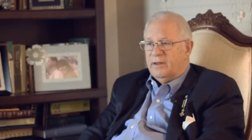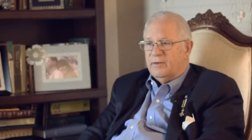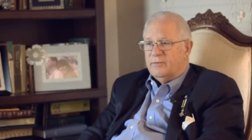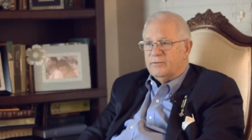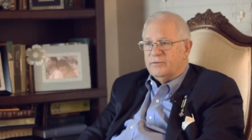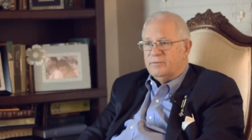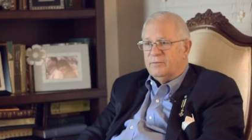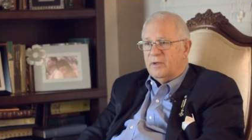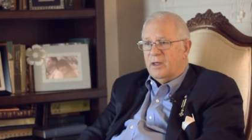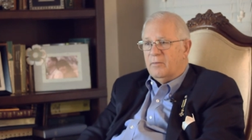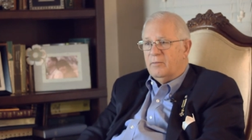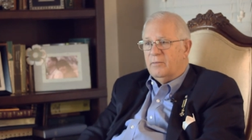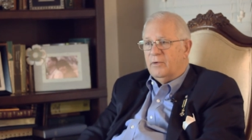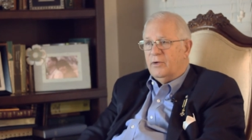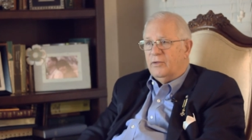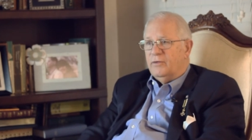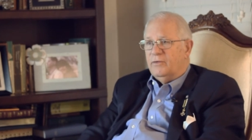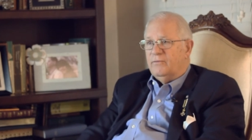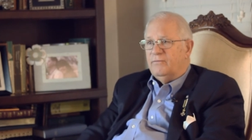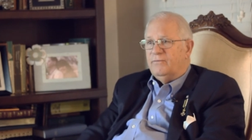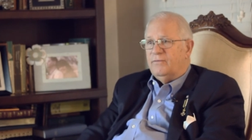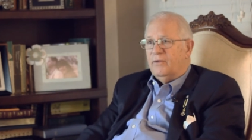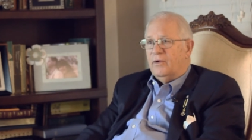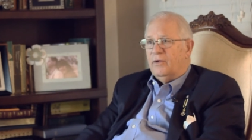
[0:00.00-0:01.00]
There was my
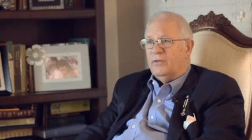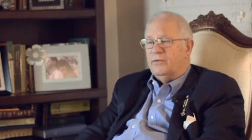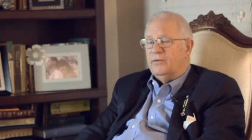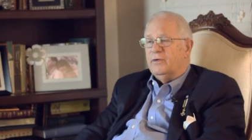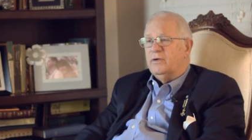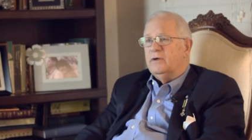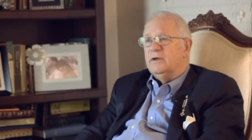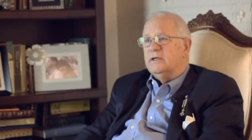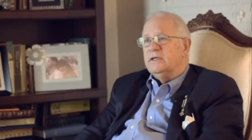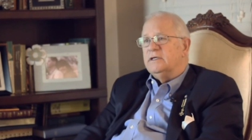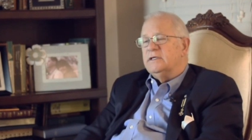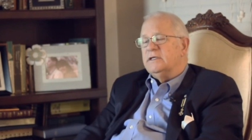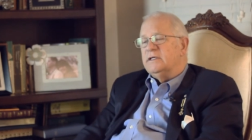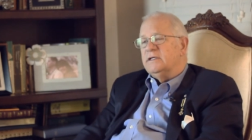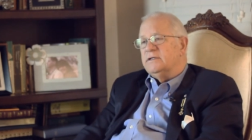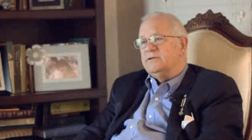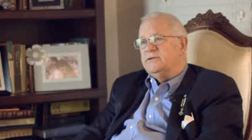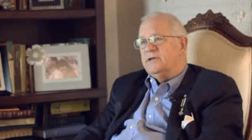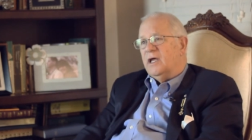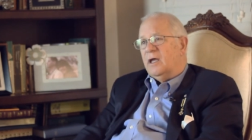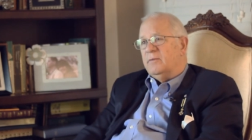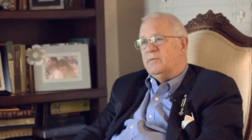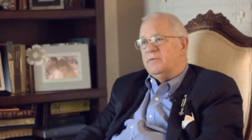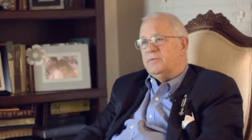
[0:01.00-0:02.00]
mother and father,
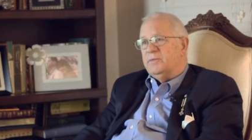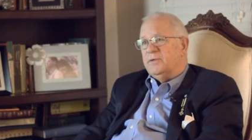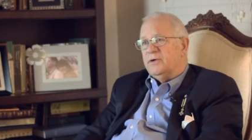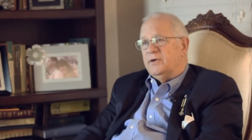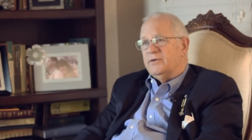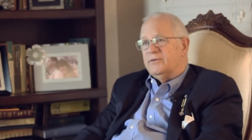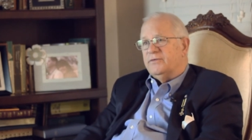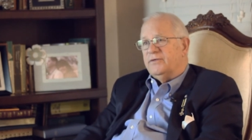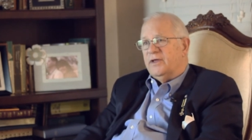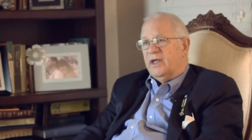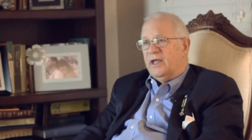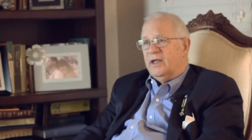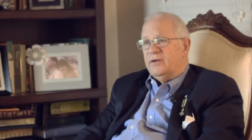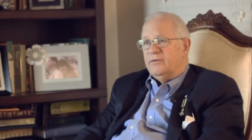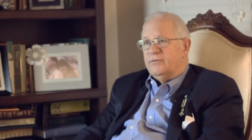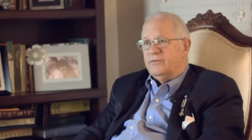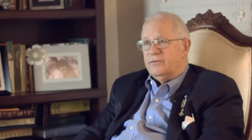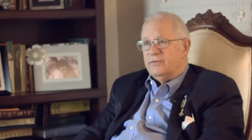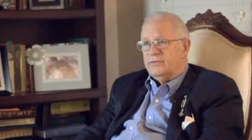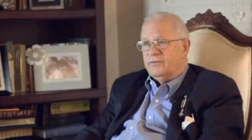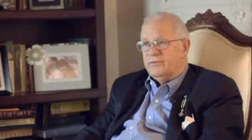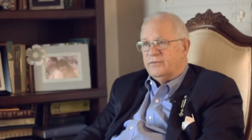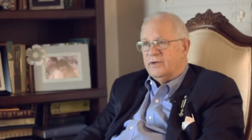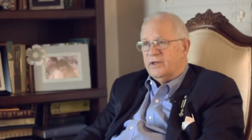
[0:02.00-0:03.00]
James Pierce
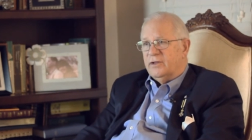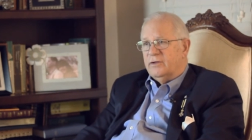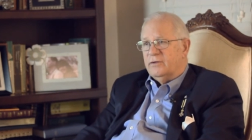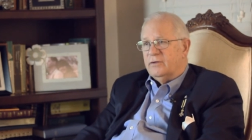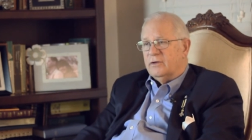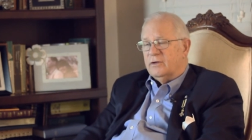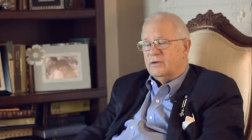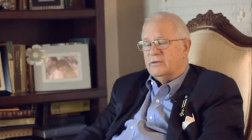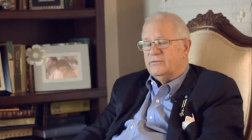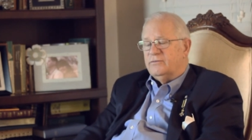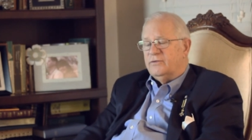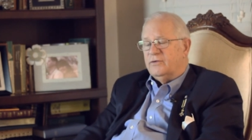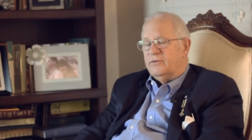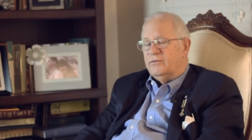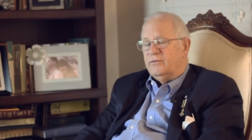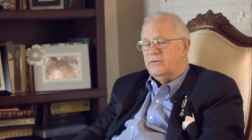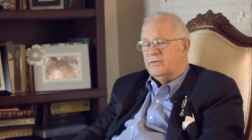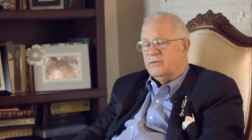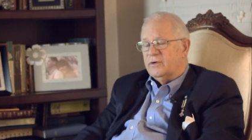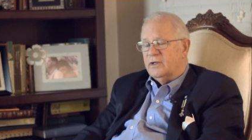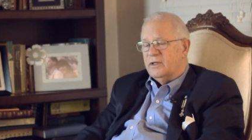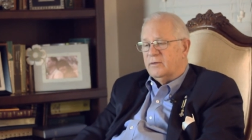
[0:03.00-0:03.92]
Andrew Jr.,